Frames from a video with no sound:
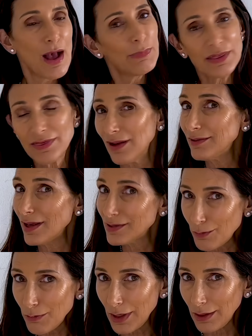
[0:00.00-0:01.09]
but that
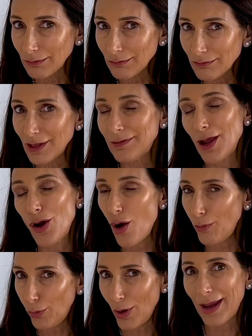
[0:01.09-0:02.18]
doesn't mean that they can't
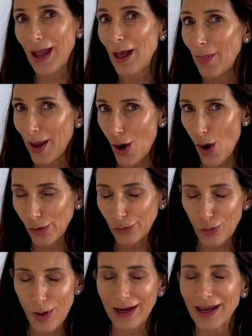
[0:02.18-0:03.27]
break and they can't
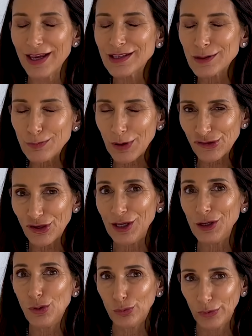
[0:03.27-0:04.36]
crack, especially
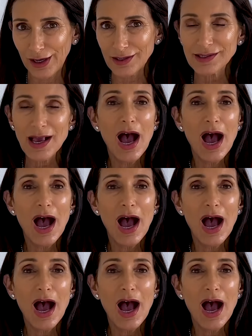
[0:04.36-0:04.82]
your rings.